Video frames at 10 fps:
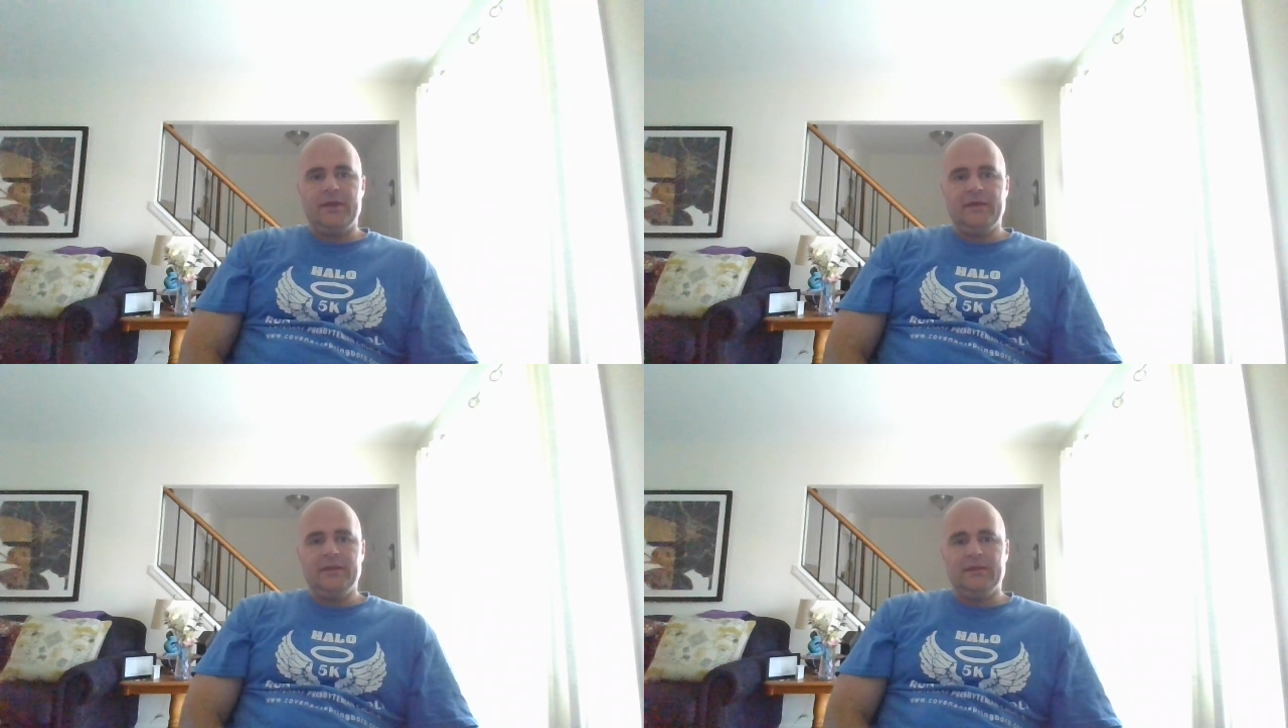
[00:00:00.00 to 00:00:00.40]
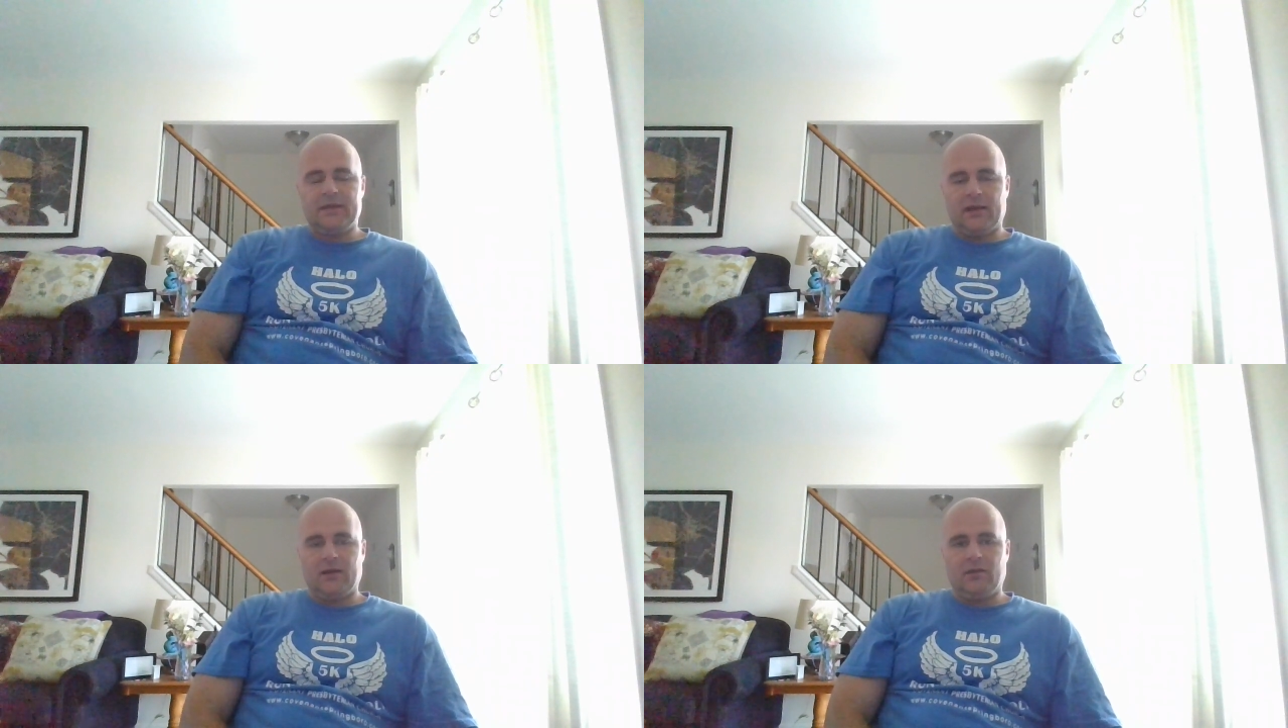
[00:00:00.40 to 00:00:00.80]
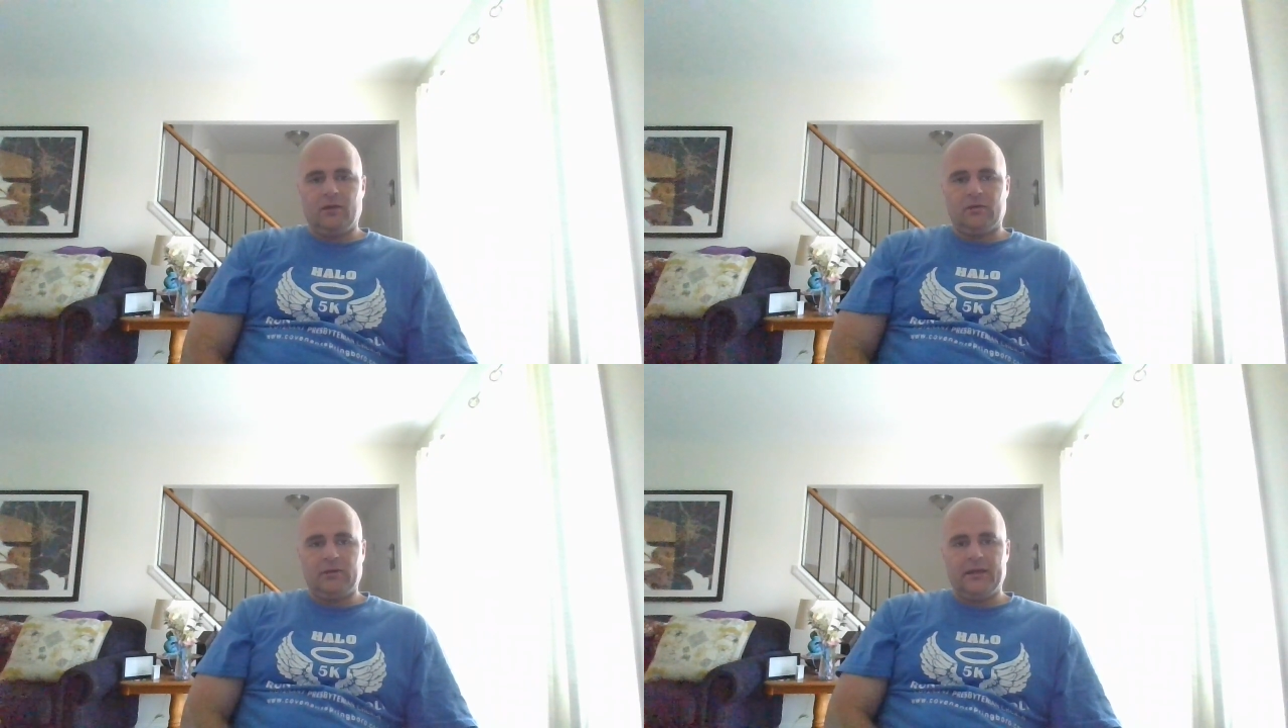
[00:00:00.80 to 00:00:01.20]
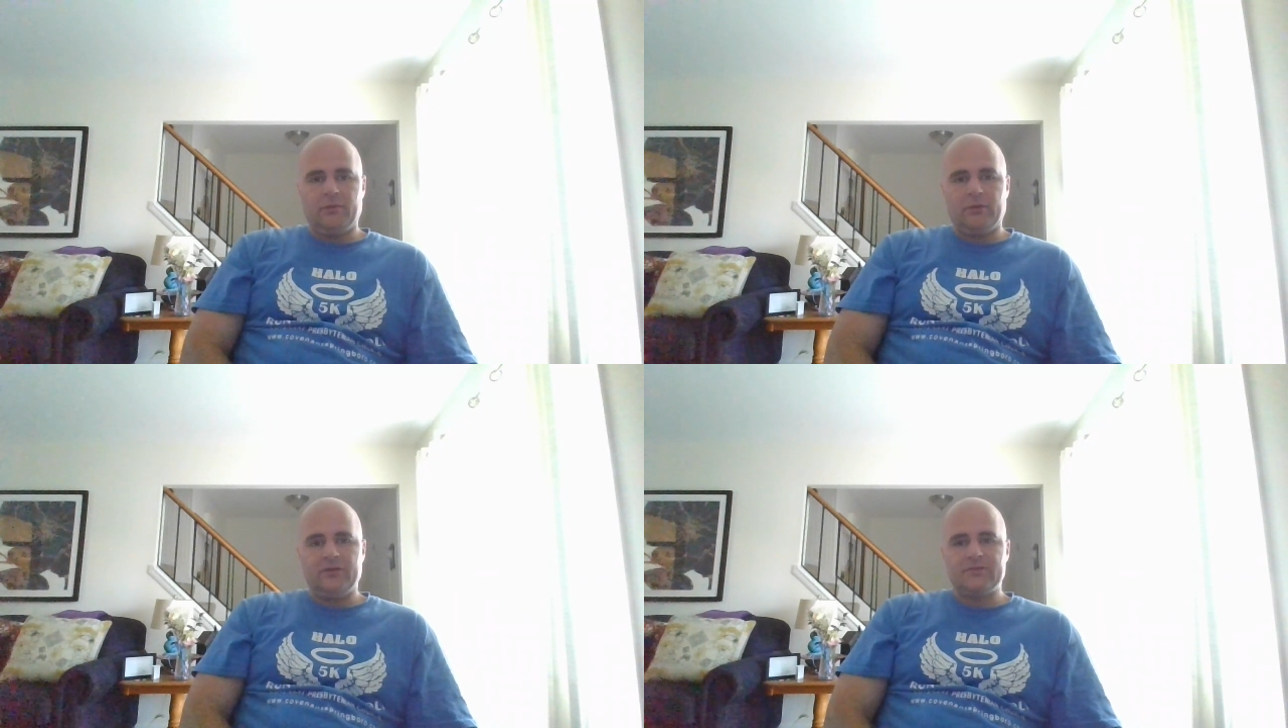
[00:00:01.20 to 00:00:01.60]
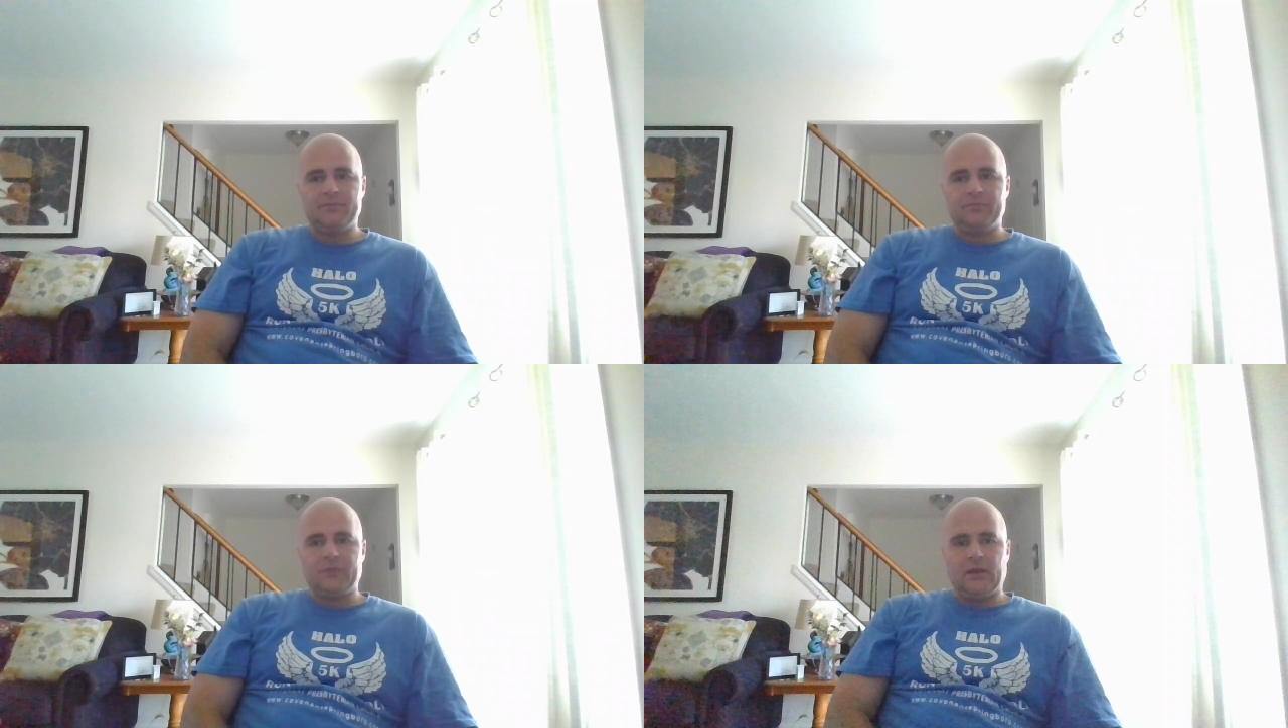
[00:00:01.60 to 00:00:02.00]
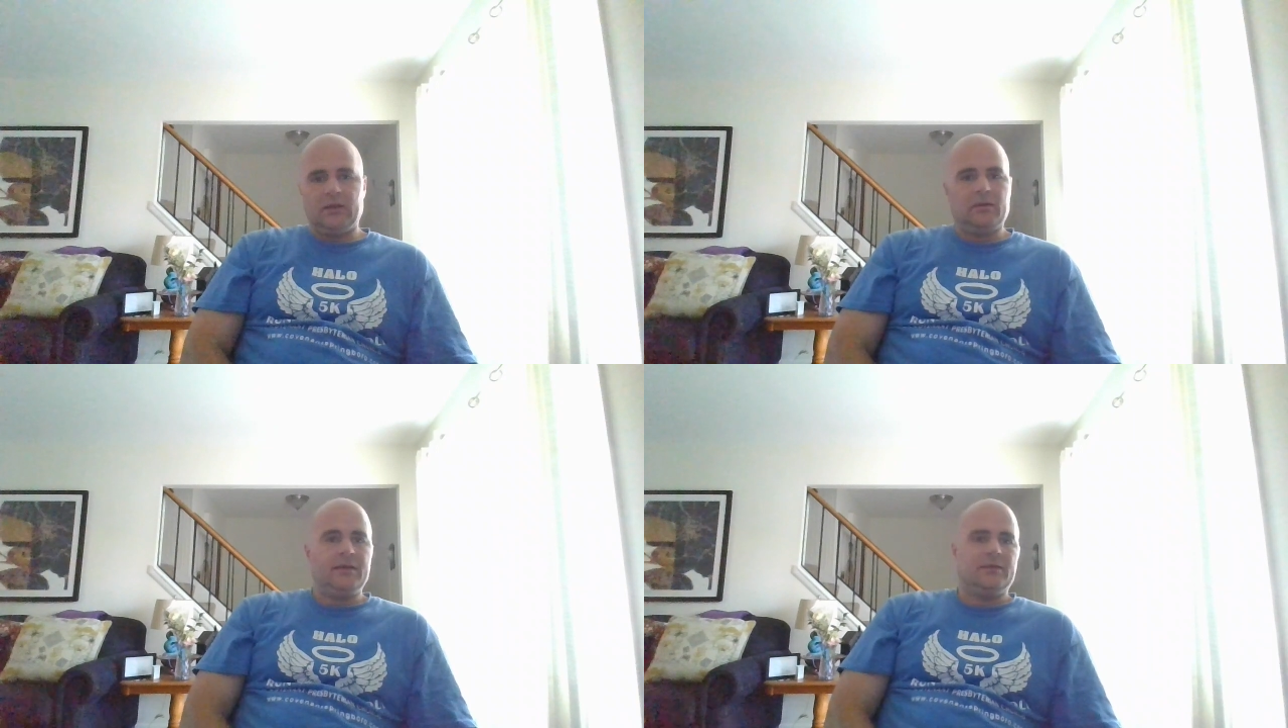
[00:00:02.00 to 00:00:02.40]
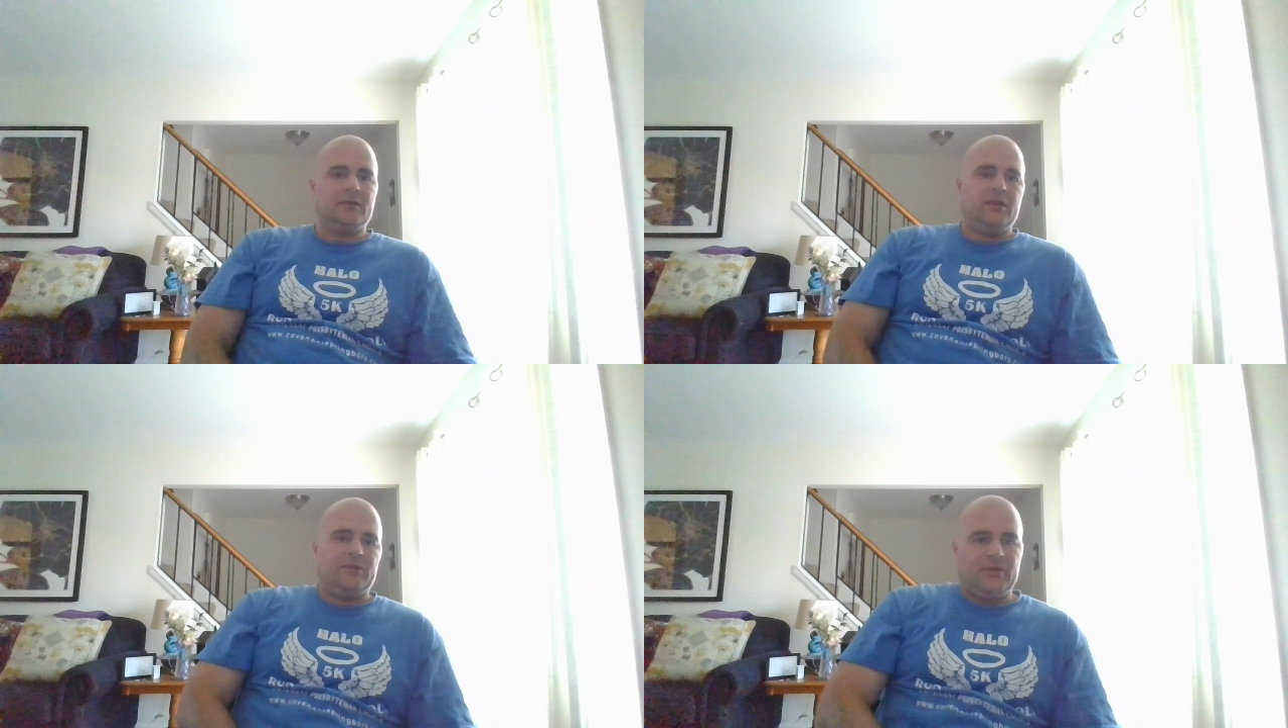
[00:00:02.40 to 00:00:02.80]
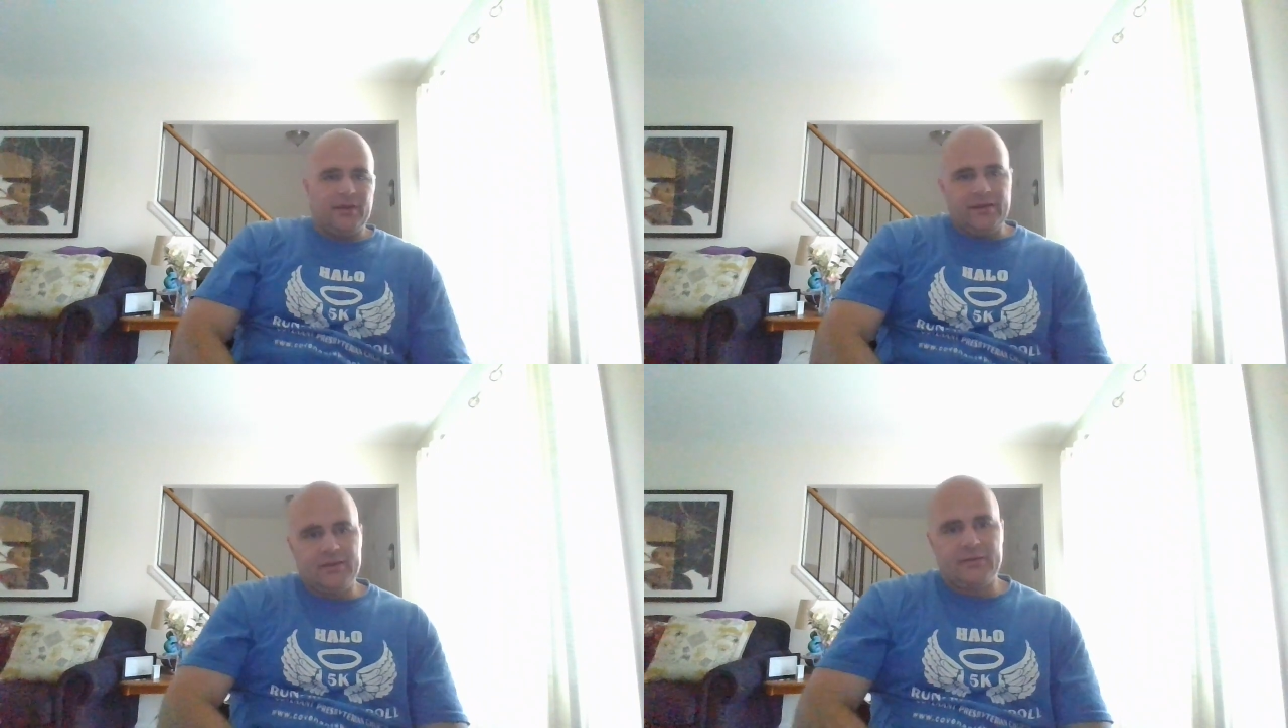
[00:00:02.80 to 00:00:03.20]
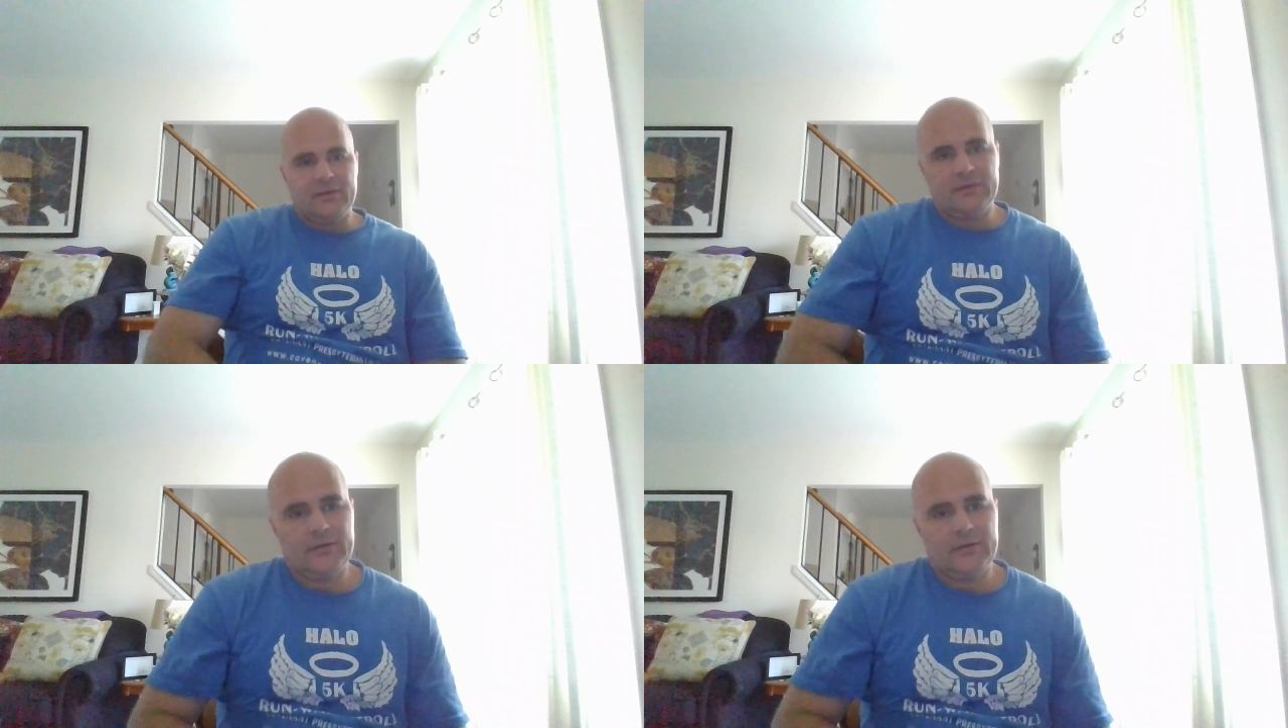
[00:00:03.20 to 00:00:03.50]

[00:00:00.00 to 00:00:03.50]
in the Tagalog language. All right, let's hit it.